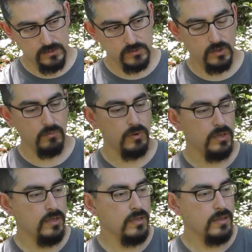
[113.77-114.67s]
So
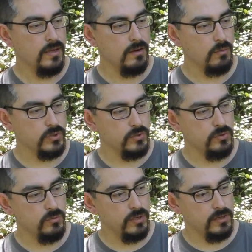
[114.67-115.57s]
we'll
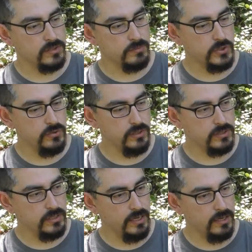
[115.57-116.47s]
do some shooting
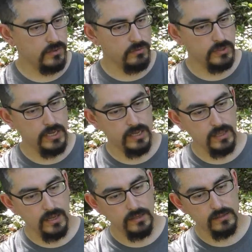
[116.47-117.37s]
today through a
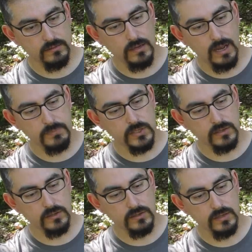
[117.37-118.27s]
daylight
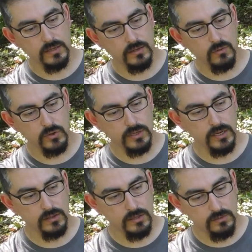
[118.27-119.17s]
optic.
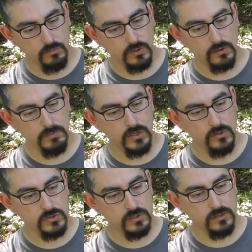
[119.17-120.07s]
Ordinarily we're going to be
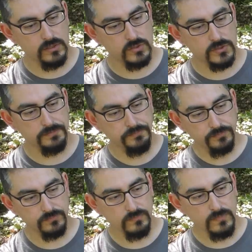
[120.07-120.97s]
using this
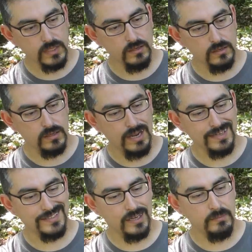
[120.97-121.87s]
in a
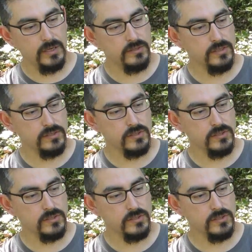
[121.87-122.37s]
nighttime hunting